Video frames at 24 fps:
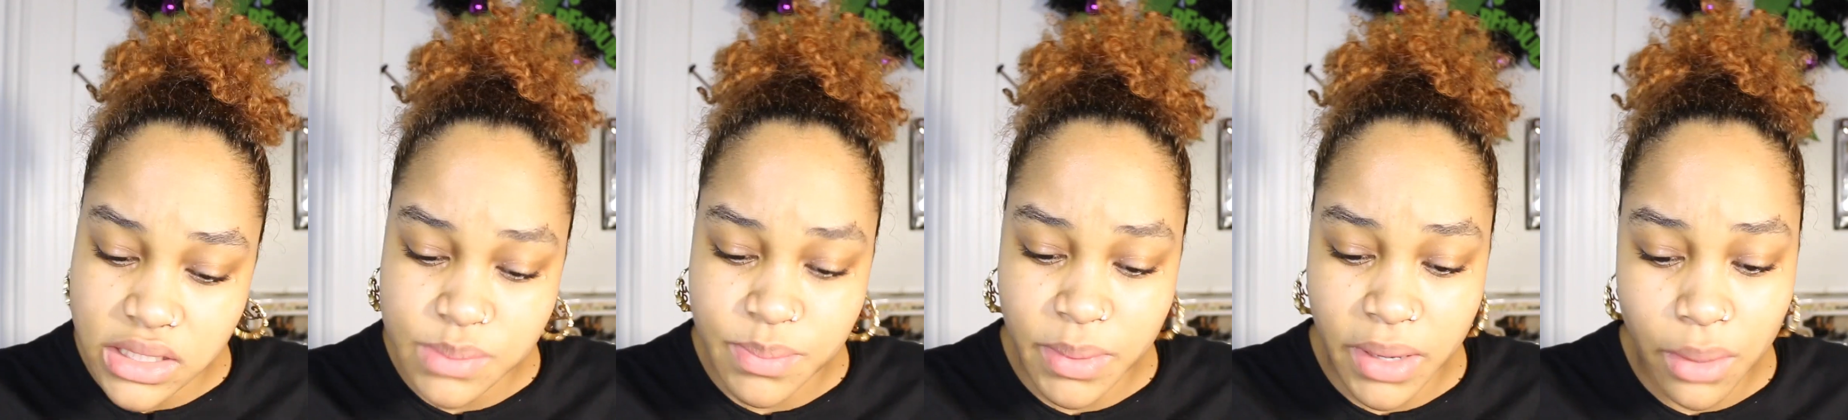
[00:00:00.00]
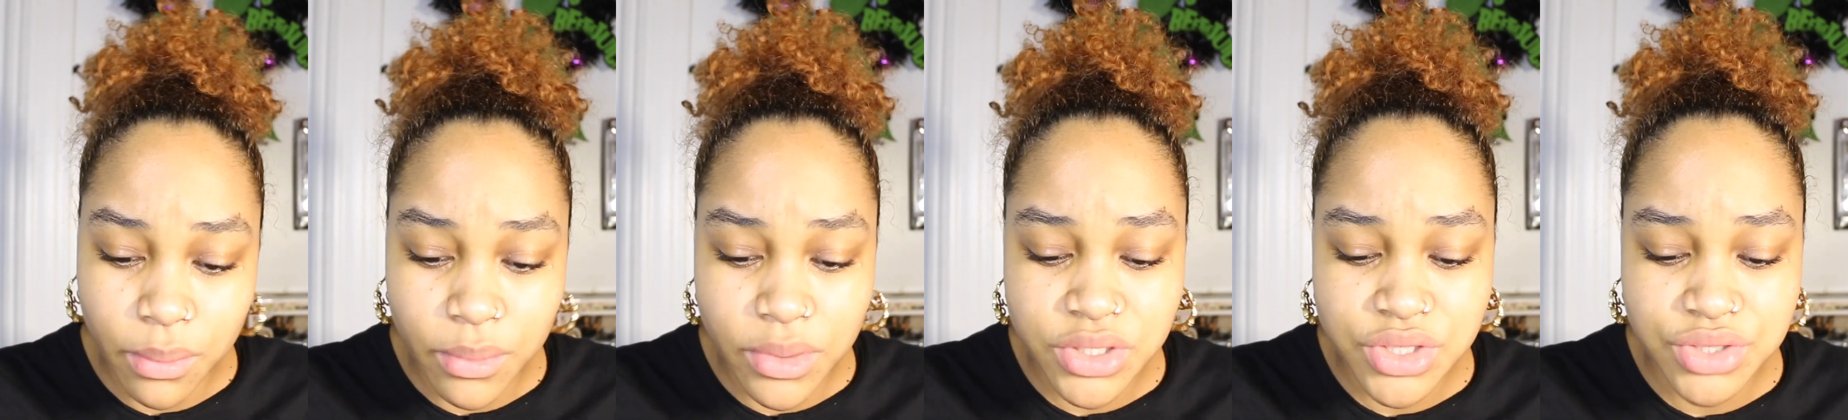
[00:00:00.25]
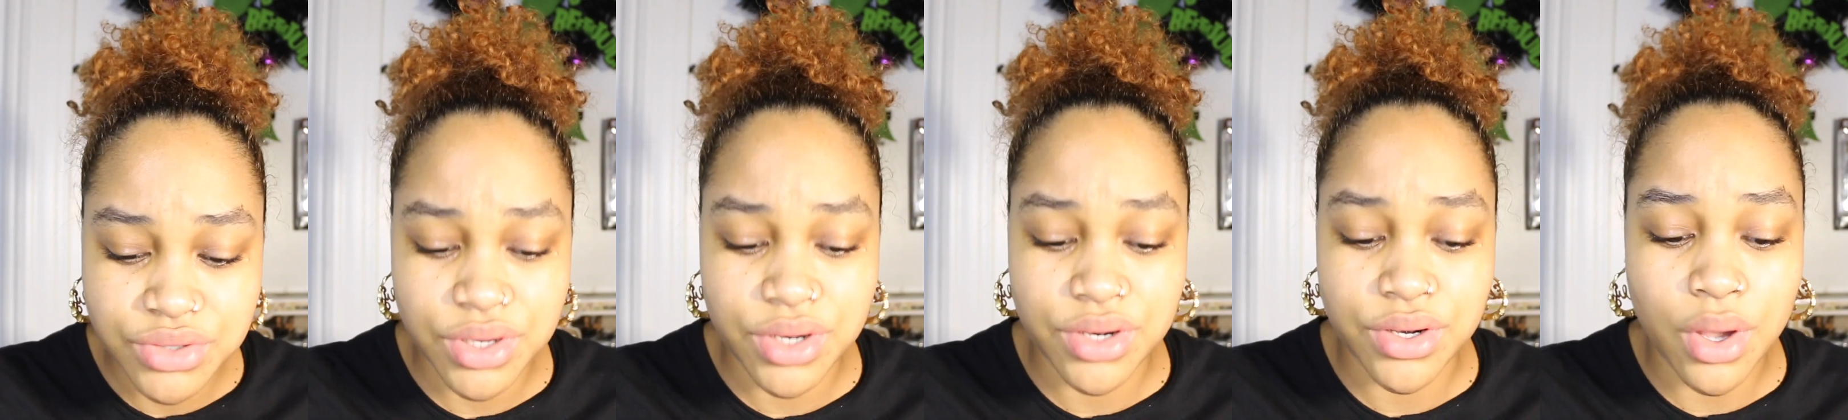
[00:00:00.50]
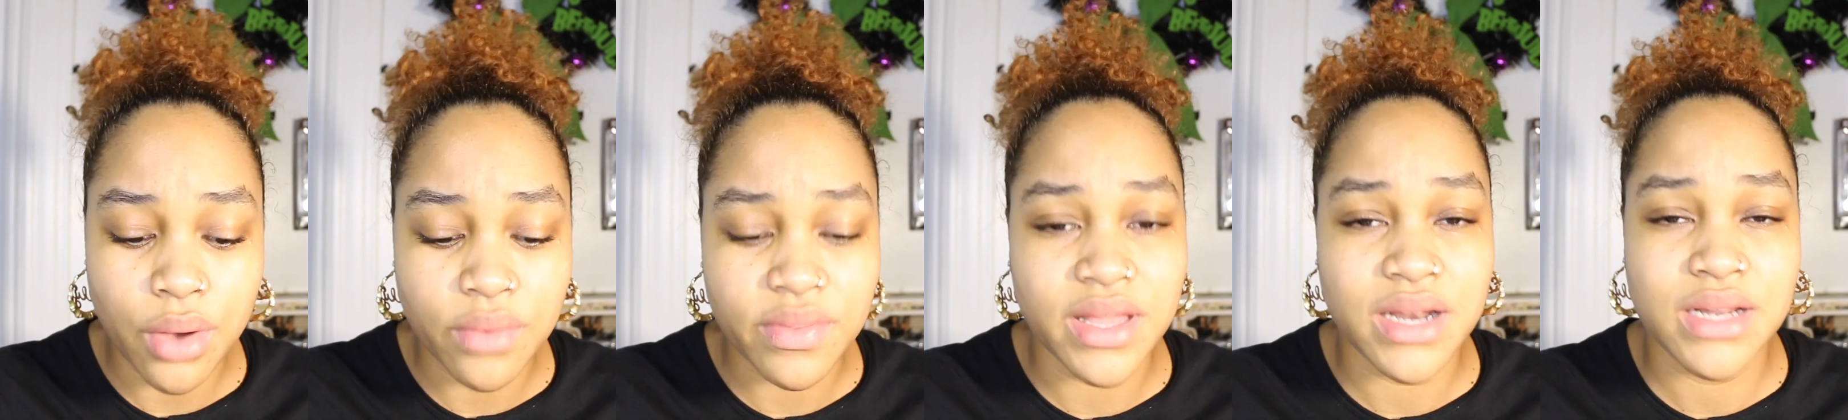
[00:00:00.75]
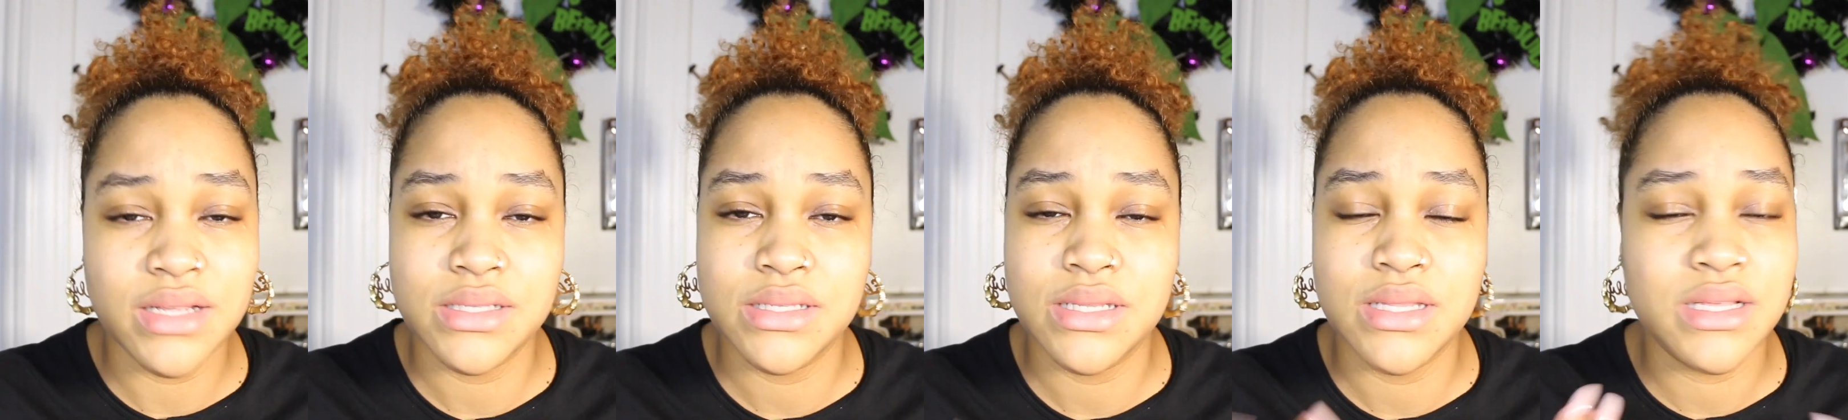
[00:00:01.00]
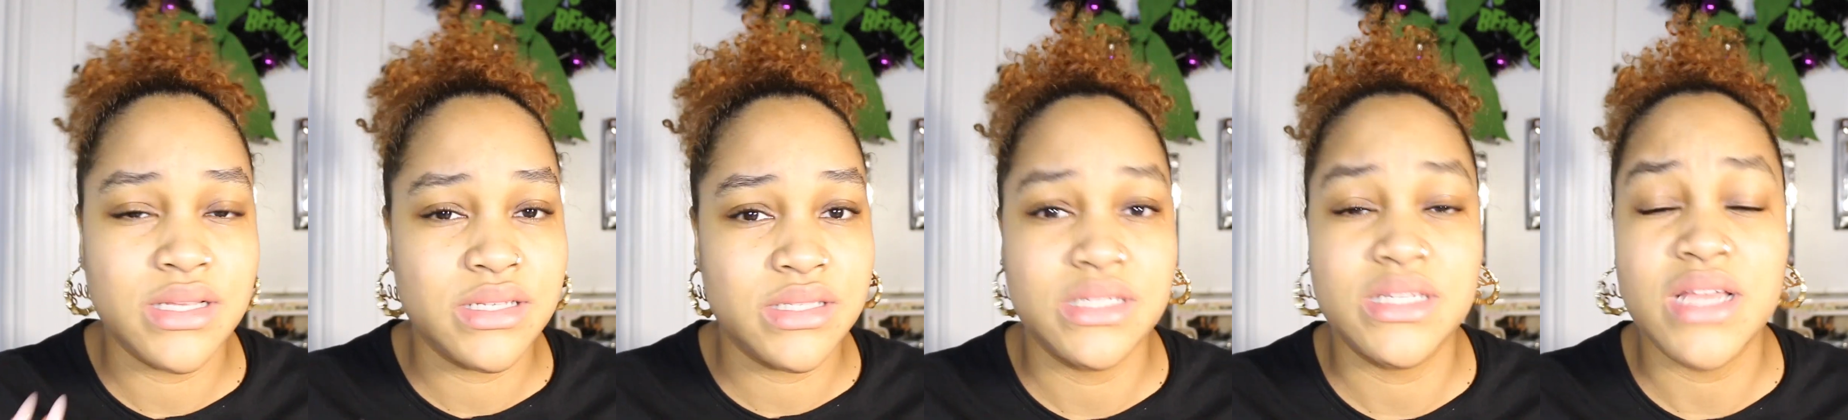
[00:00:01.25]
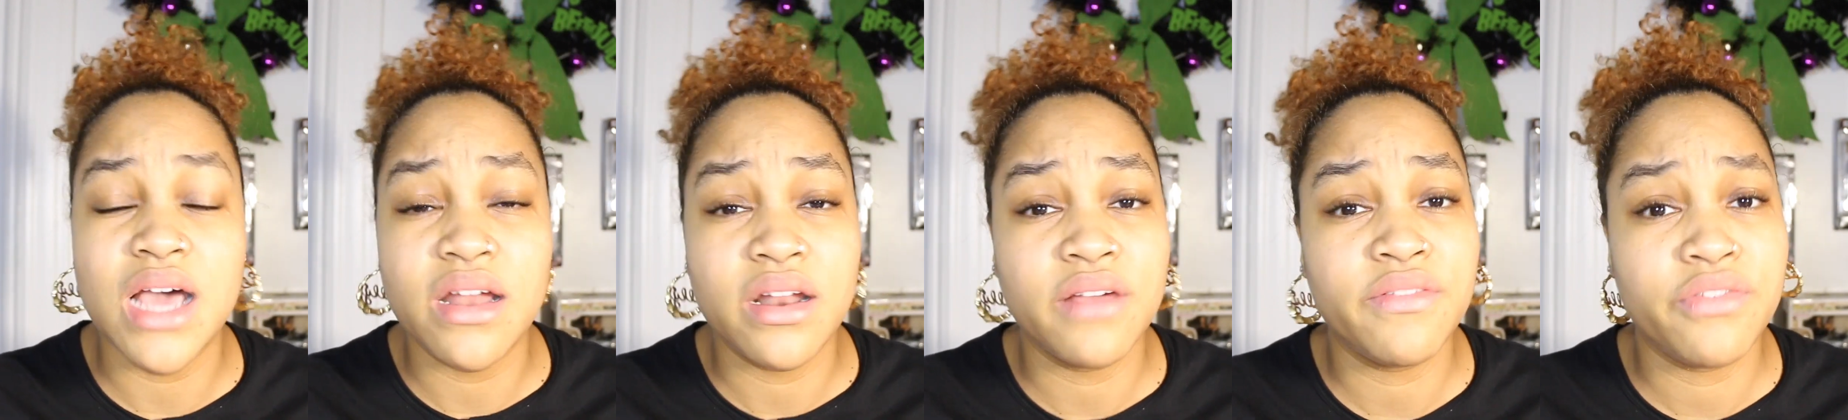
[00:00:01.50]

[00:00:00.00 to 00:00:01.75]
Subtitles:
but I want you to know that it's not a